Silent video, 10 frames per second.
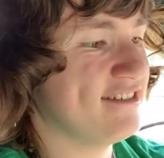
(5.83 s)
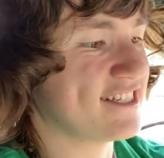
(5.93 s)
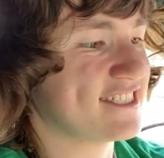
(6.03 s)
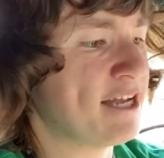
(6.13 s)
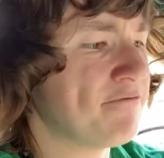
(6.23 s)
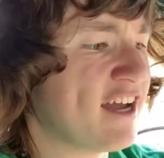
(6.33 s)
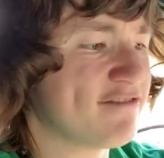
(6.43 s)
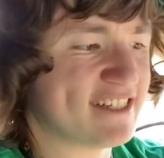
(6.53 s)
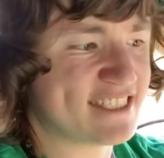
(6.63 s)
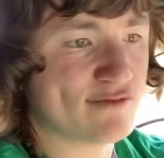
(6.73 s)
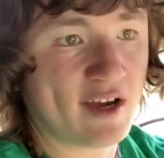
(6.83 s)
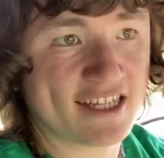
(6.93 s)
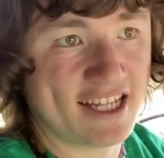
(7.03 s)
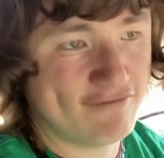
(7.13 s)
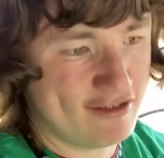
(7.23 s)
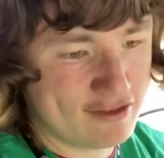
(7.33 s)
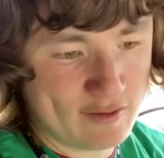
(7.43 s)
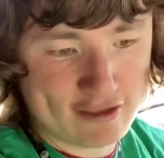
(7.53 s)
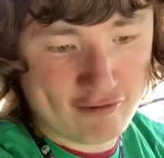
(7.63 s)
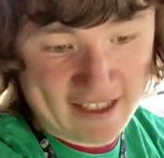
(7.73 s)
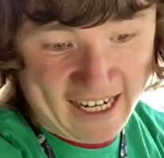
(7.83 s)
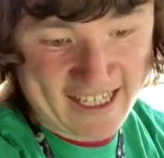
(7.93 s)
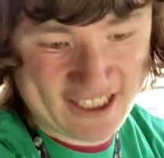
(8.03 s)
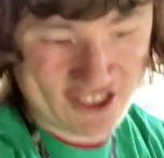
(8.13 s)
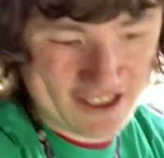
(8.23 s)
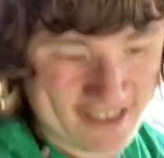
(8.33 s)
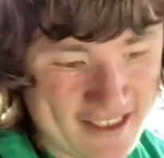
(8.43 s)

like top five reasons why I love working with DoorDash.